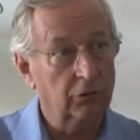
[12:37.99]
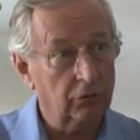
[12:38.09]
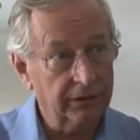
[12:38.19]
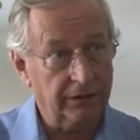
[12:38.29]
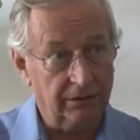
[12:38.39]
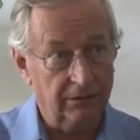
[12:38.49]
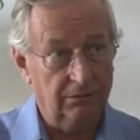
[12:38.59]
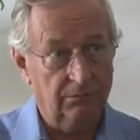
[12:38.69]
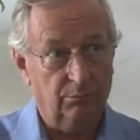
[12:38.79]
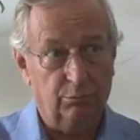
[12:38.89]
agreed
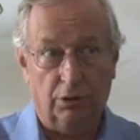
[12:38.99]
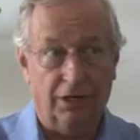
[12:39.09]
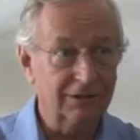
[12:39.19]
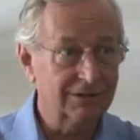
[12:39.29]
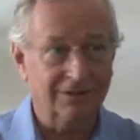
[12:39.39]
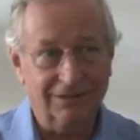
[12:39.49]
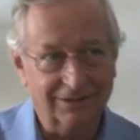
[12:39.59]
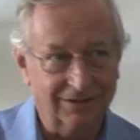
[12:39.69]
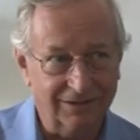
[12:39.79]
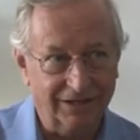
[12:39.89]
prior to
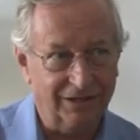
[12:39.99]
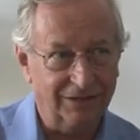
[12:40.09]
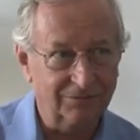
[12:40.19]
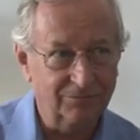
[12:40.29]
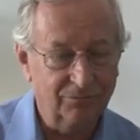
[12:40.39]
incarnating